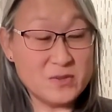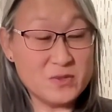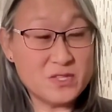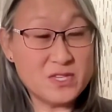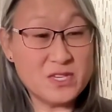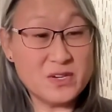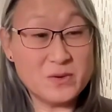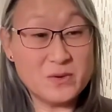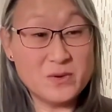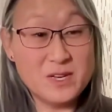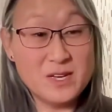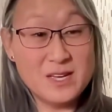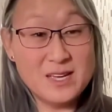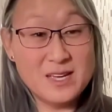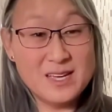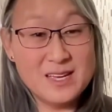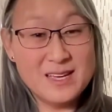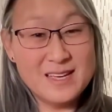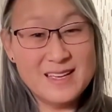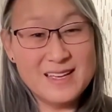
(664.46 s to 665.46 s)
So
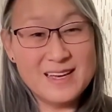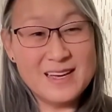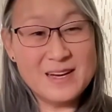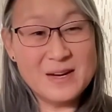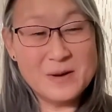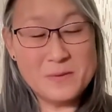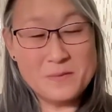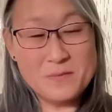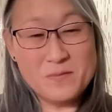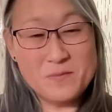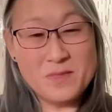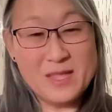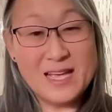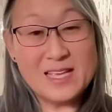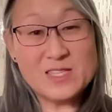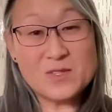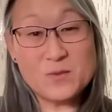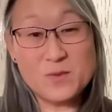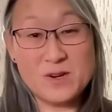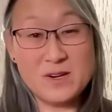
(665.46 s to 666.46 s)

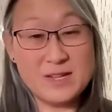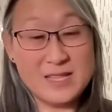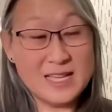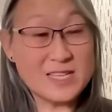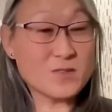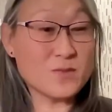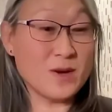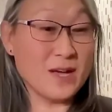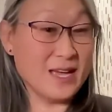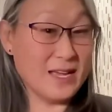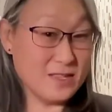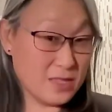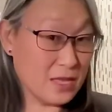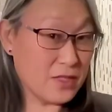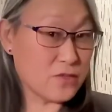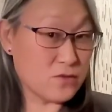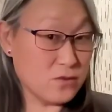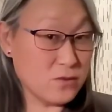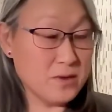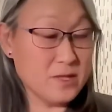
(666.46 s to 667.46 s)
that's why I
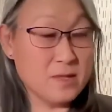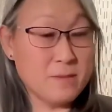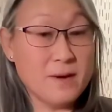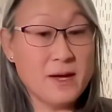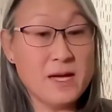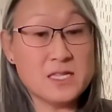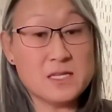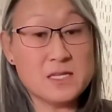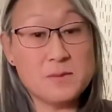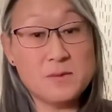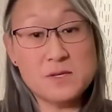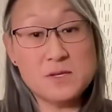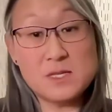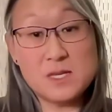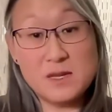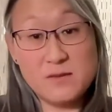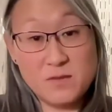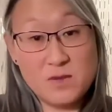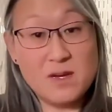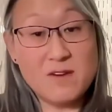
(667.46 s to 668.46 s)
threw in the possibility,
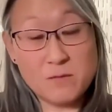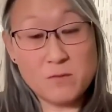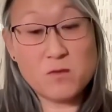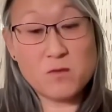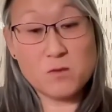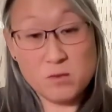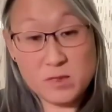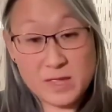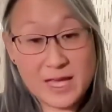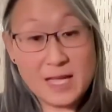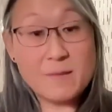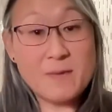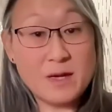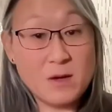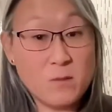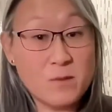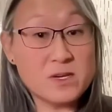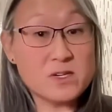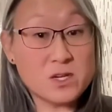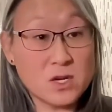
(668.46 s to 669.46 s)
if you have leg
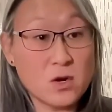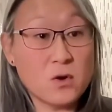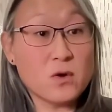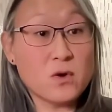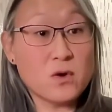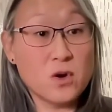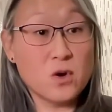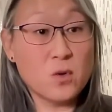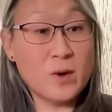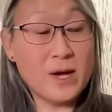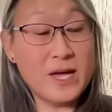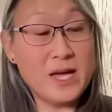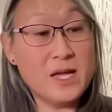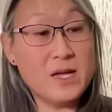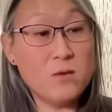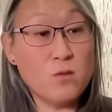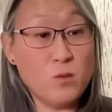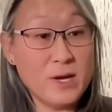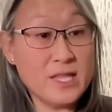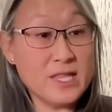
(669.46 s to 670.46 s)
pain which don't go
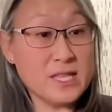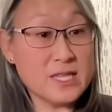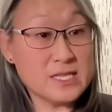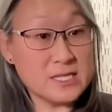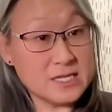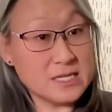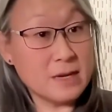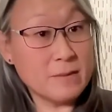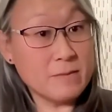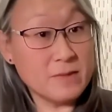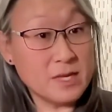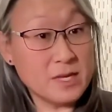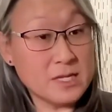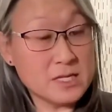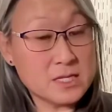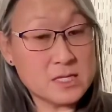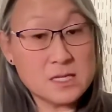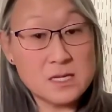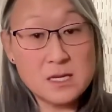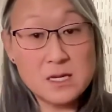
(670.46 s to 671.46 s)
away, weakness,
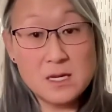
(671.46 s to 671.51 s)
numbness,